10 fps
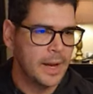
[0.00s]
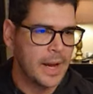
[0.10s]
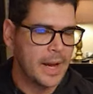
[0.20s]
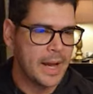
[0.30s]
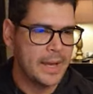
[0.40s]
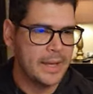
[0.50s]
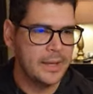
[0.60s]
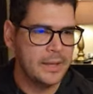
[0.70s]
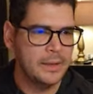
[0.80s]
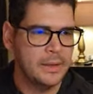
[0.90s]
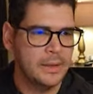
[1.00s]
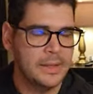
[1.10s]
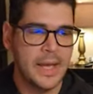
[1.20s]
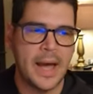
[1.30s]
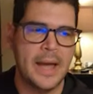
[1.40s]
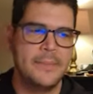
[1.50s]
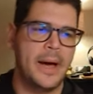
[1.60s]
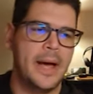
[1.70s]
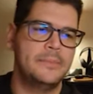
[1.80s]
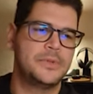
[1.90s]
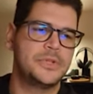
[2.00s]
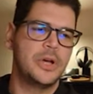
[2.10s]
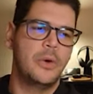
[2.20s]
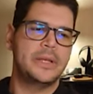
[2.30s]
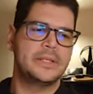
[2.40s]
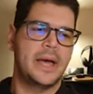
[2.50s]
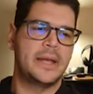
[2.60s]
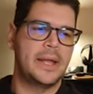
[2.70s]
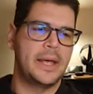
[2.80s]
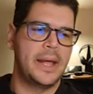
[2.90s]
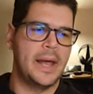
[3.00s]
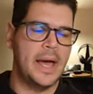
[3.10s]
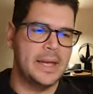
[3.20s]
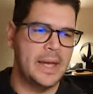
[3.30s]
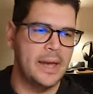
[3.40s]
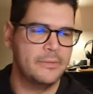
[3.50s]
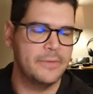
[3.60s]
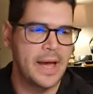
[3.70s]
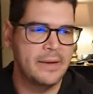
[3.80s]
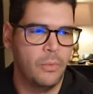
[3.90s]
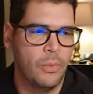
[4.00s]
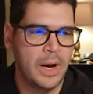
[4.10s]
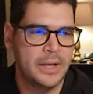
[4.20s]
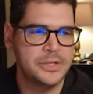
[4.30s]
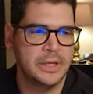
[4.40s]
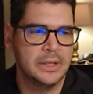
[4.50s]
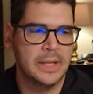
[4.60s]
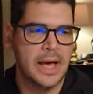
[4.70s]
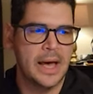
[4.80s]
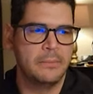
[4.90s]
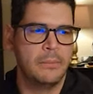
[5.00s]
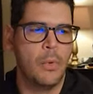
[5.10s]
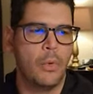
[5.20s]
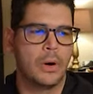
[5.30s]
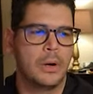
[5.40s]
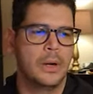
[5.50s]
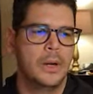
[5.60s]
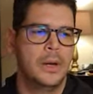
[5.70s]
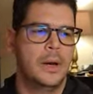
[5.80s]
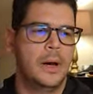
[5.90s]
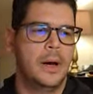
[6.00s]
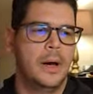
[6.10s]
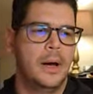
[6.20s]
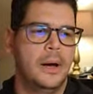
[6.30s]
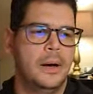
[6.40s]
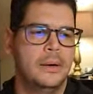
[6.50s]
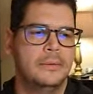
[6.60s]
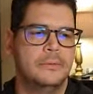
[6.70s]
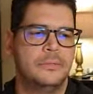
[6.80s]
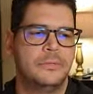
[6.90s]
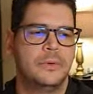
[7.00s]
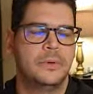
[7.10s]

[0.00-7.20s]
I'm so excited, and I've watched a lot more of